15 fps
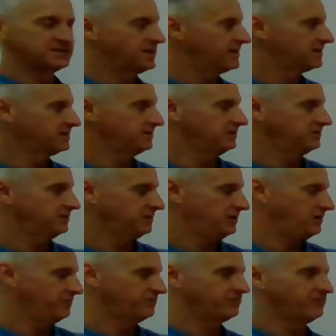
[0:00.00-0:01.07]
9
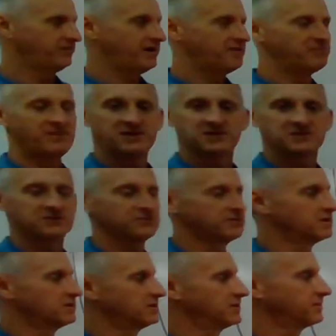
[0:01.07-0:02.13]
over 5 minus 3.